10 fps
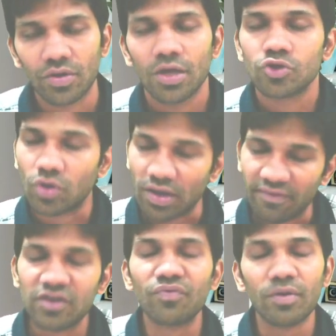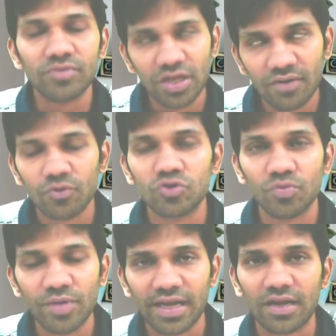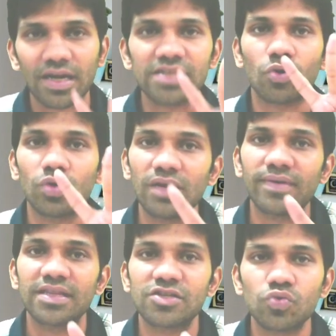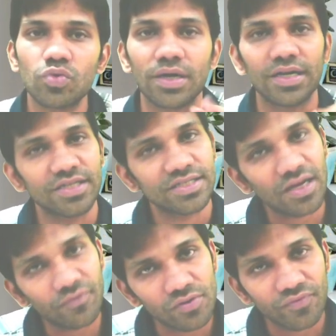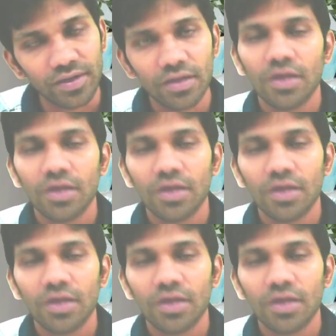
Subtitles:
So revenue from sale of goods should be recognized only when these two conditions are fulfilled.